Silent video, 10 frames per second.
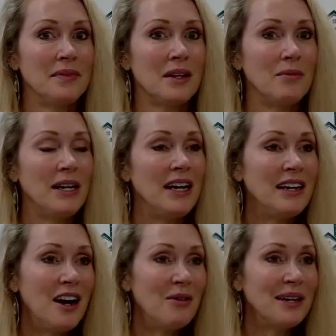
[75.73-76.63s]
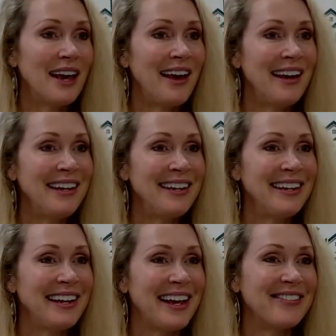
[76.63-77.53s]
We eat all we can
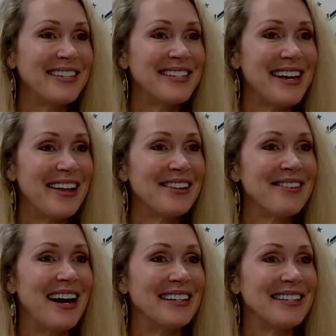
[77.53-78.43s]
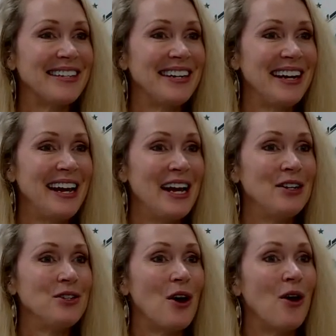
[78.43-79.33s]
and we sell the rest.
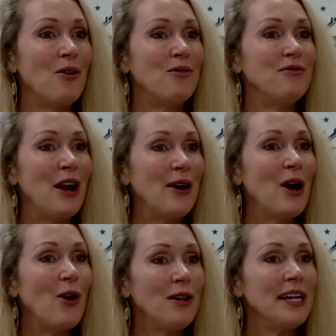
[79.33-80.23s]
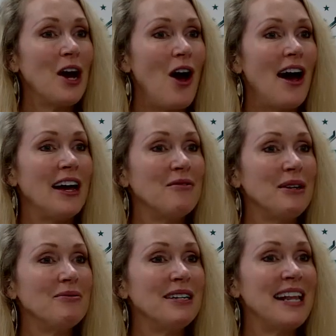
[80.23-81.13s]
So very early on,
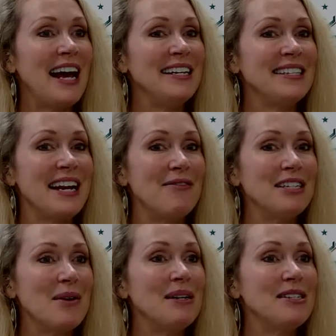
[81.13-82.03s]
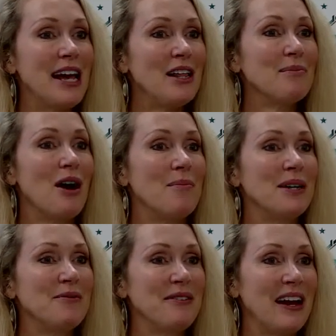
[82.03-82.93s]
we realized that every time we sell a
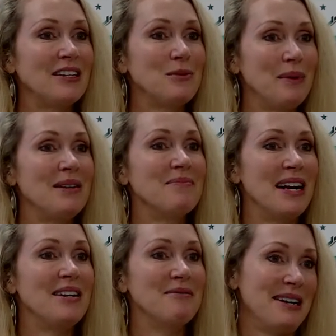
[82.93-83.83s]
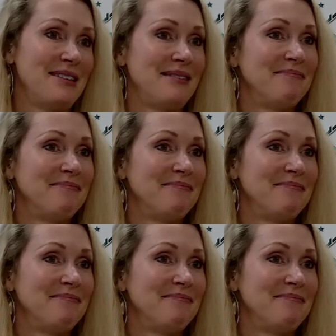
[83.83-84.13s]
property, we've got to split money with